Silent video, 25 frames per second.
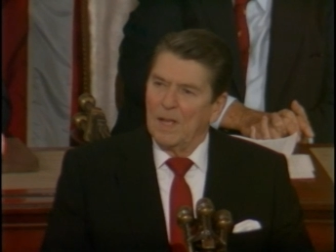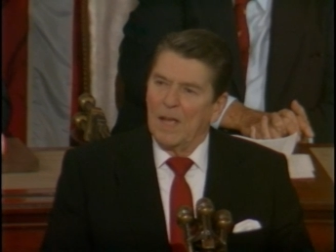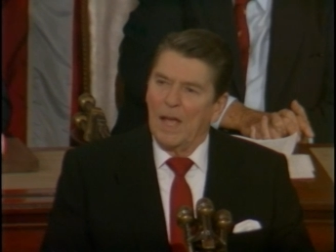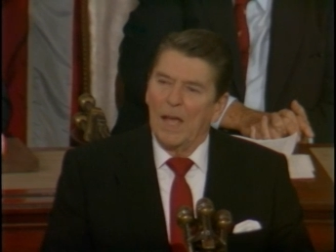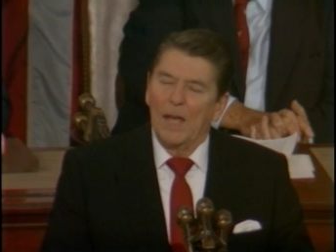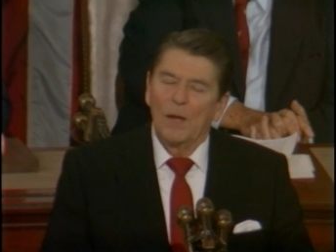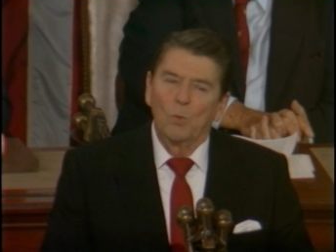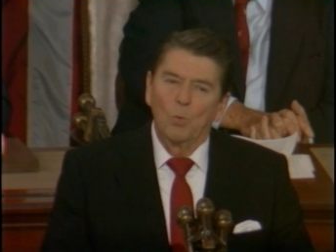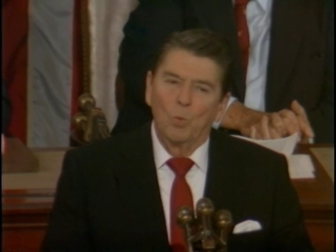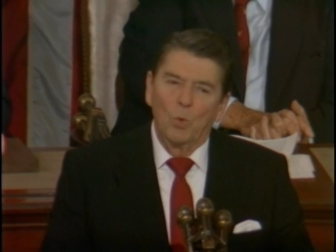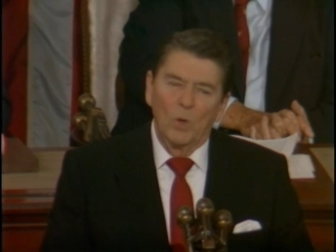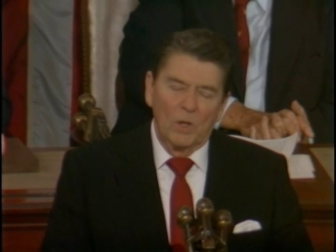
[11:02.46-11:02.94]

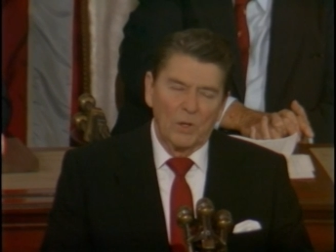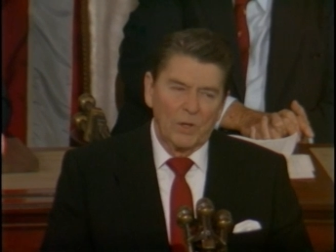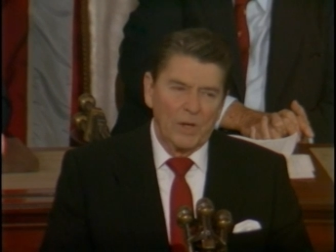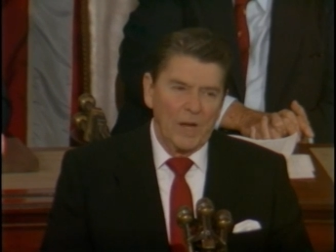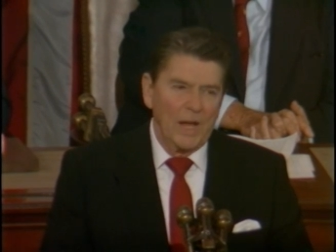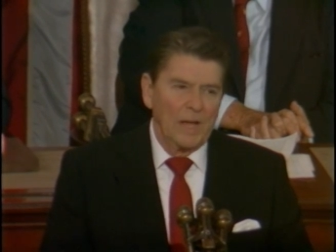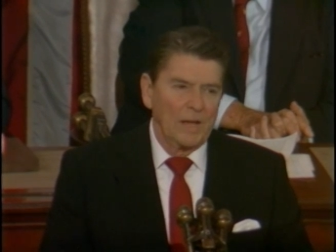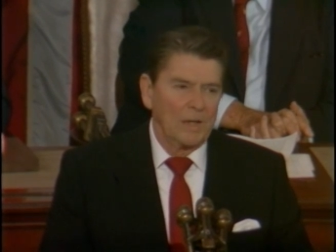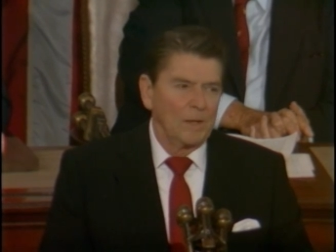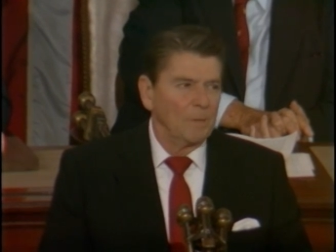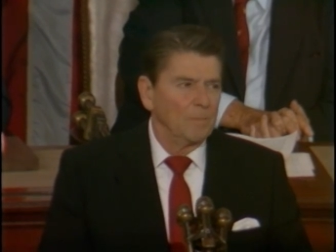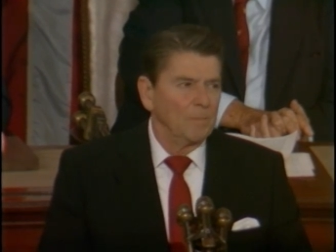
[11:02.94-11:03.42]
and will
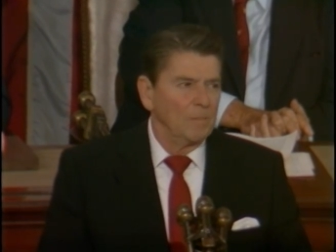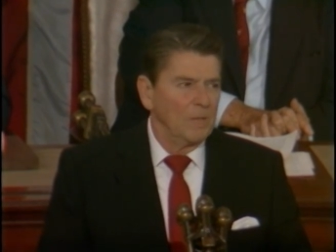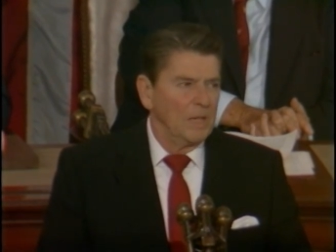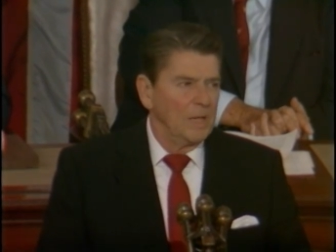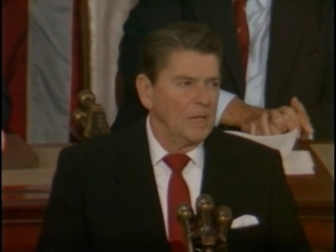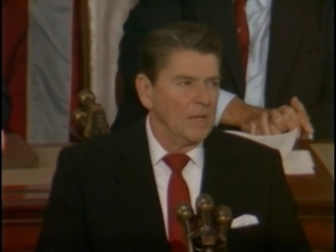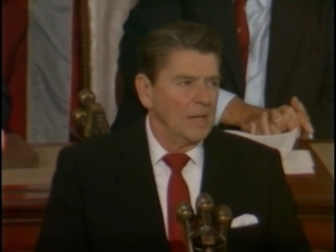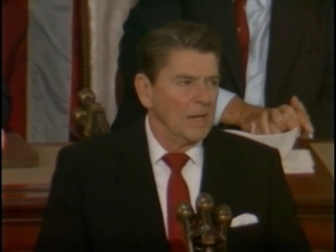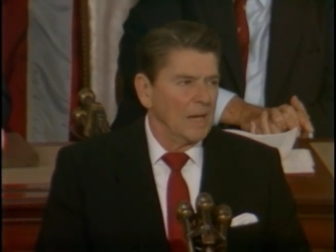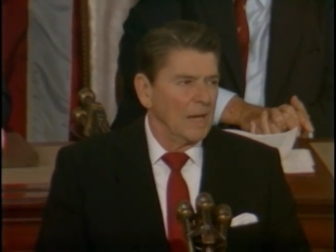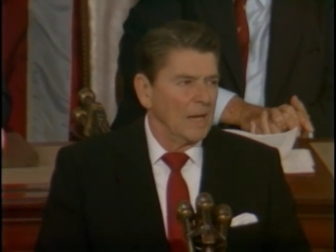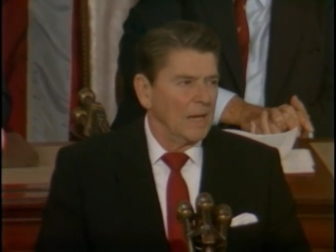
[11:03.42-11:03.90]
not be
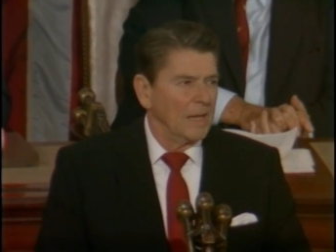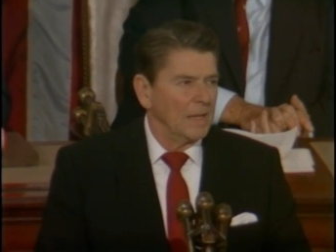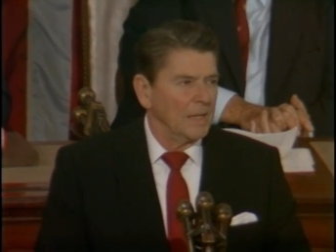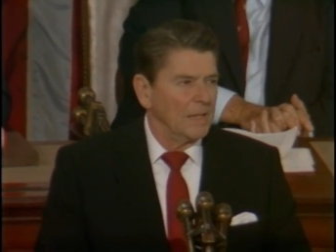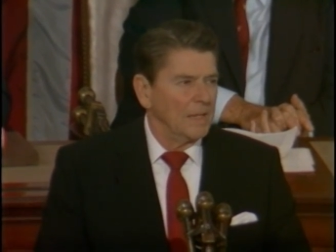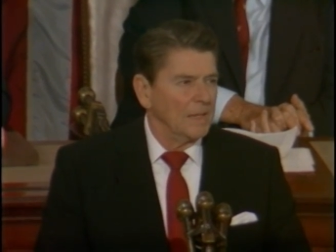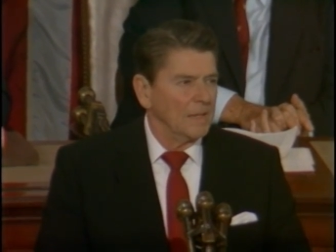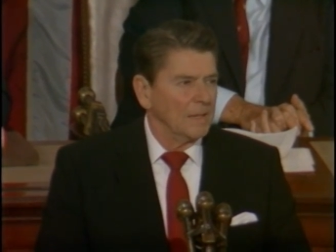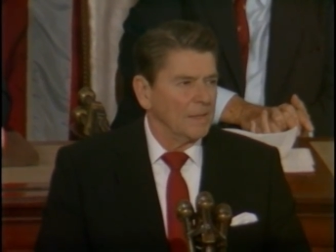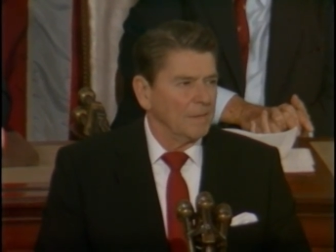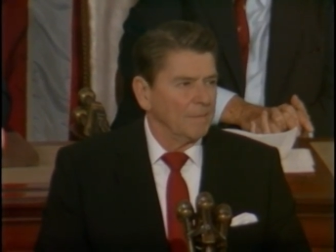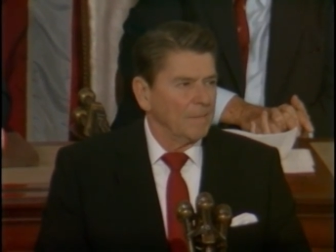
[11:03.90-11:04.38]
denied.
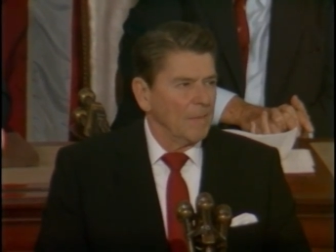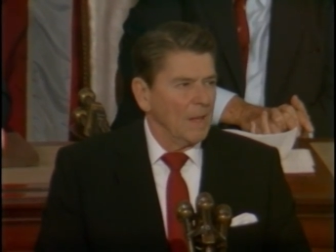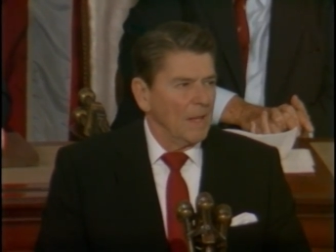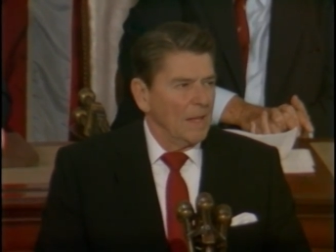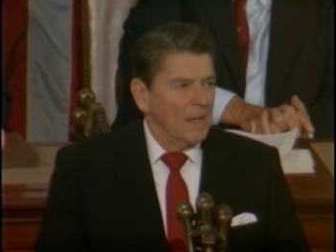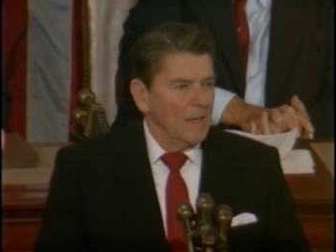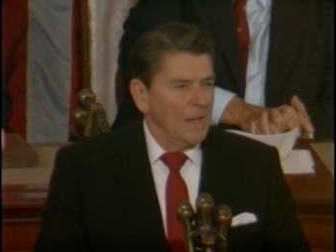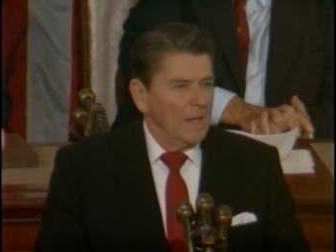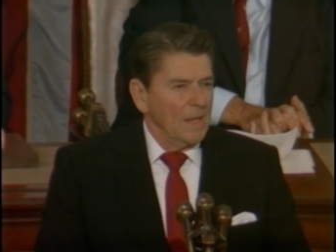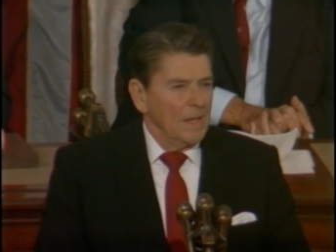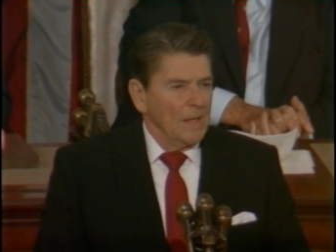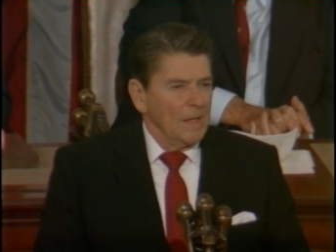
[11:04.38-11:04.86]

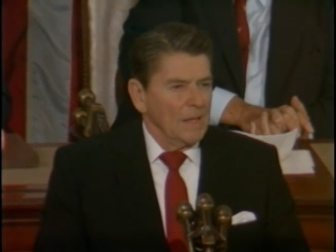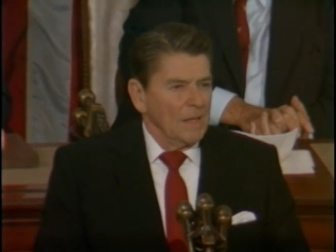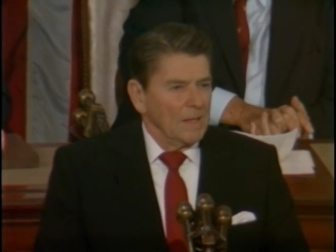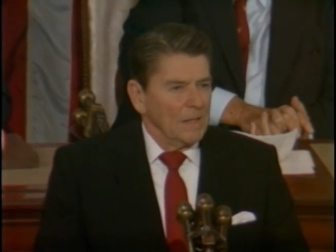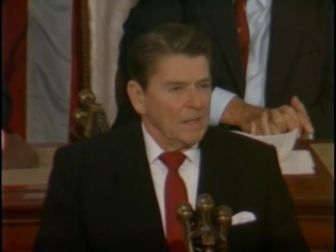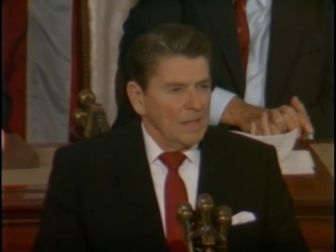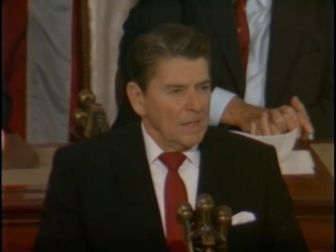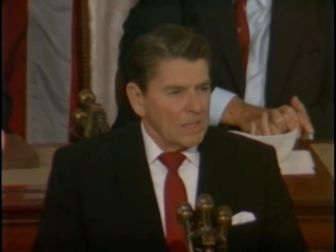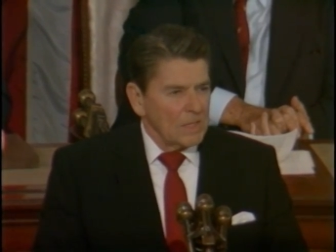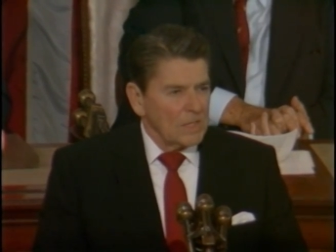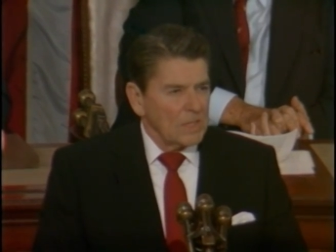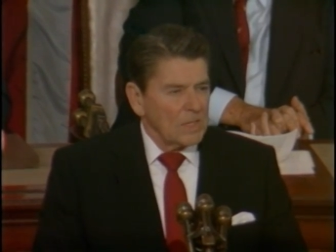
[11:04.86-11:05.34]

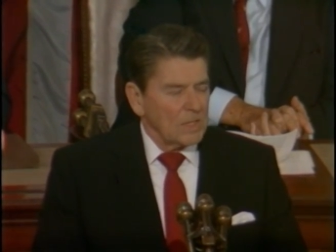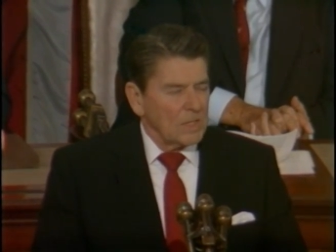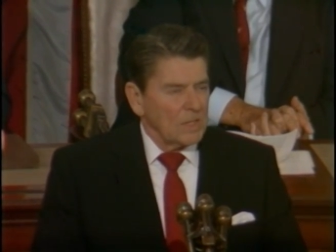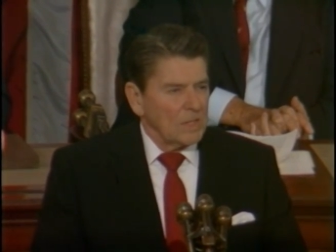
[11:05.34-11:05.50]
This,